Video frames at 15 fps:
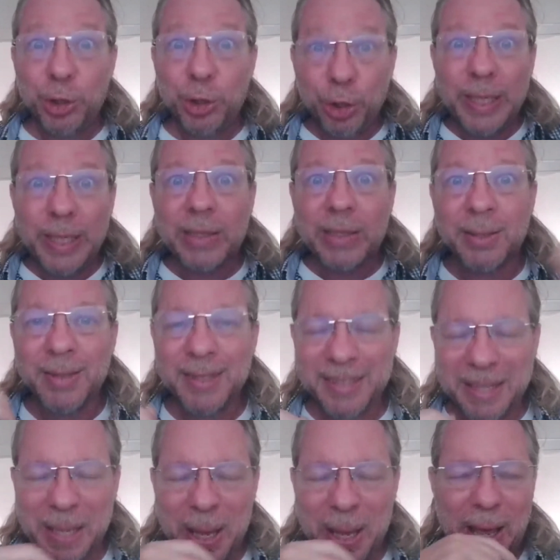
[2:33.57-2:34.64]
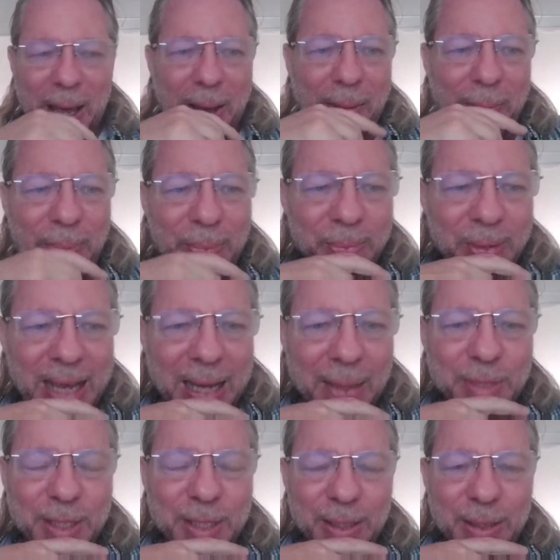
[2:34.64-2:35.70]
Do it.
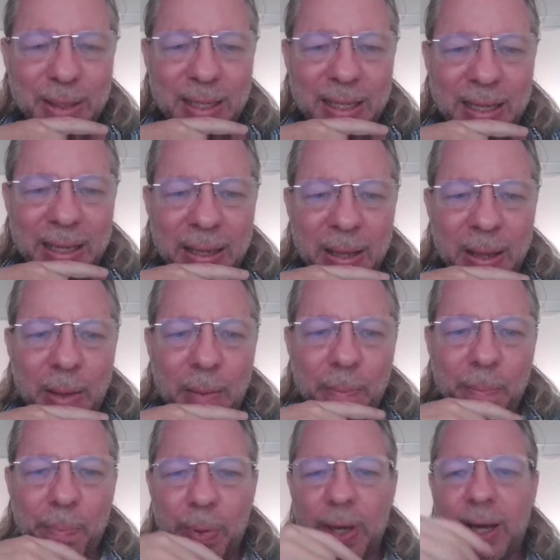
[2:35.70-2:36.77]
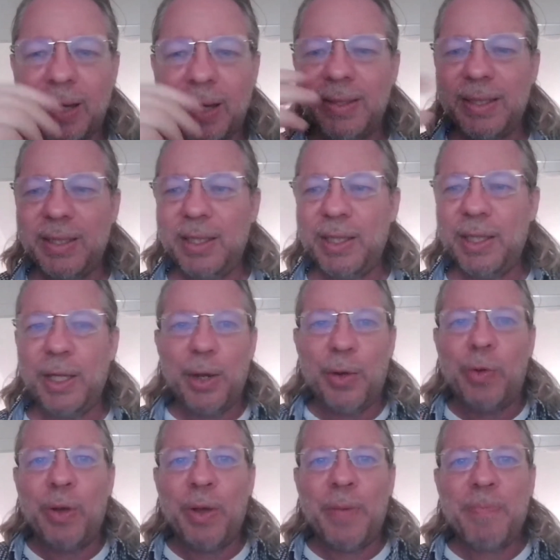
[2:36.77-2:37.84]
Absolutely. But,
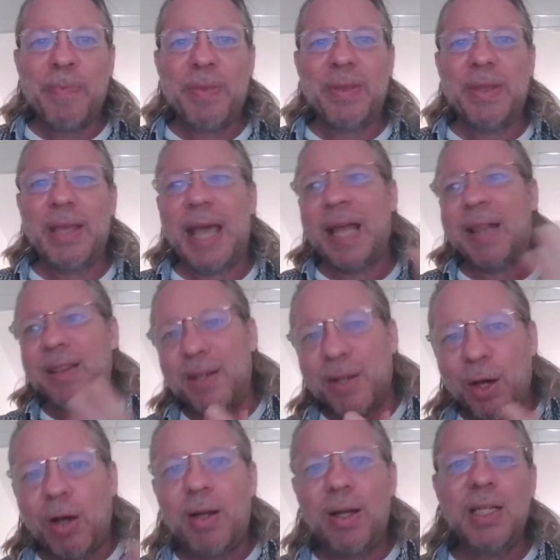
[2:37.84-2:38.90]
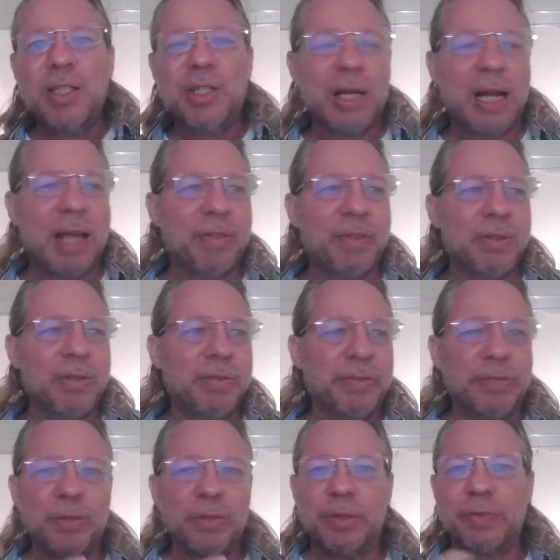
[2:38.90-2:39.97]
at the college level
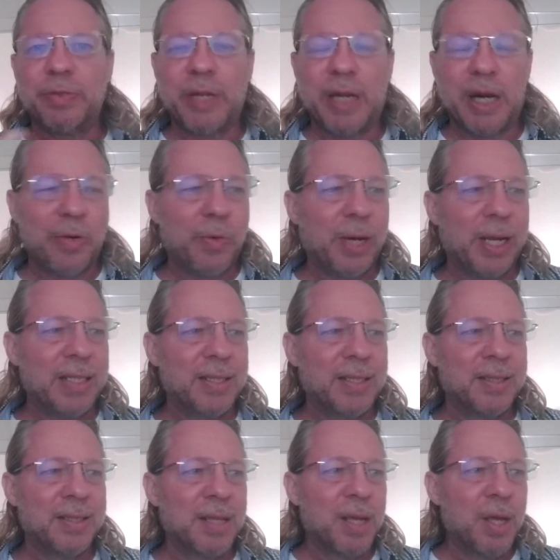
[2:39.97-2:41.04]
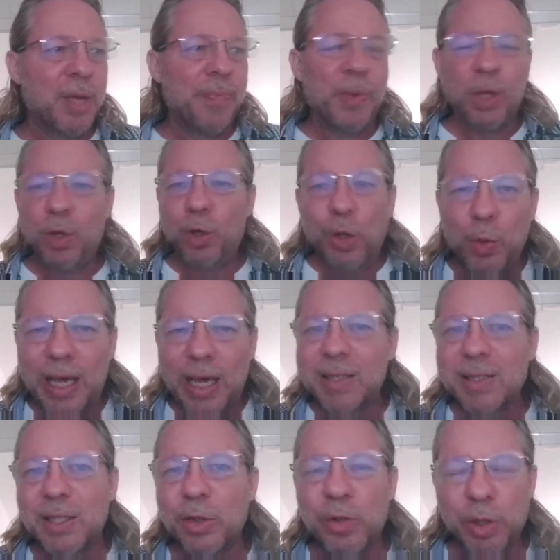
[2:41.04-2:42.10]
for our writers, who
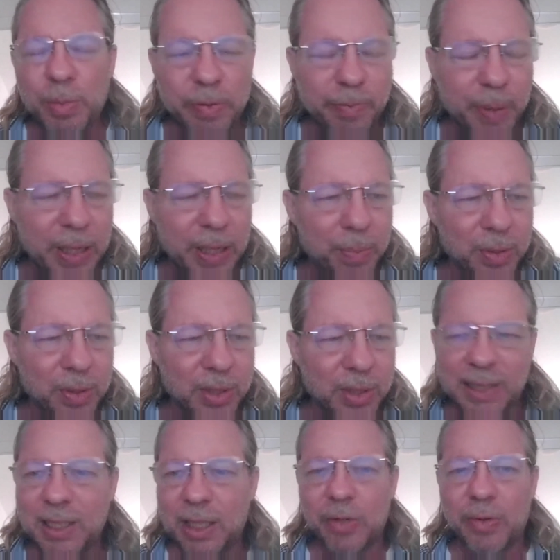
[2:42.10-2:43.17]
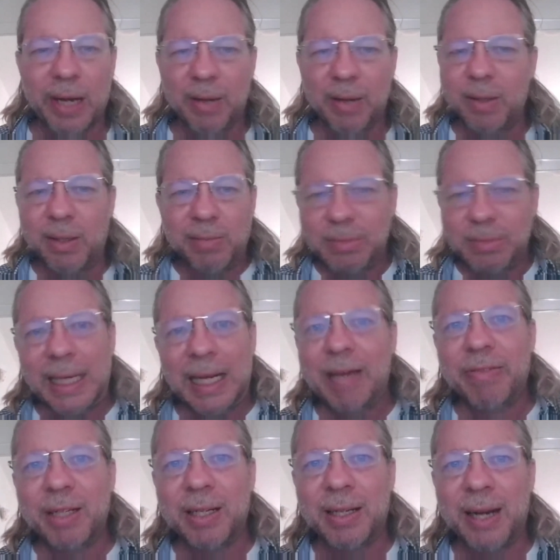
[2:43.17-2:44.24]
has a group of people sitting around at
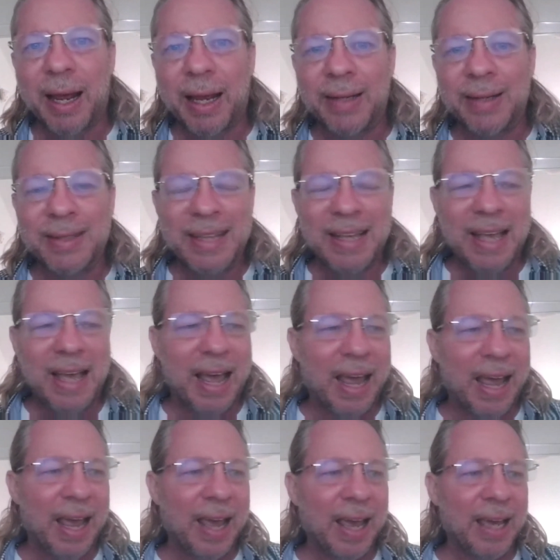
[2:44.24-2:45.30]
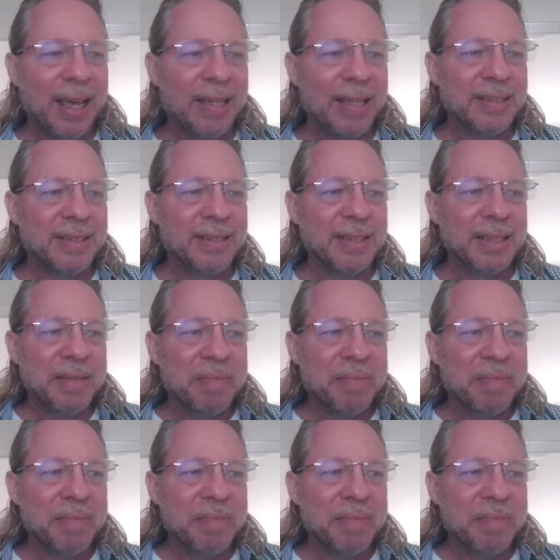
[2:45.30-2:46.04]
11 at night and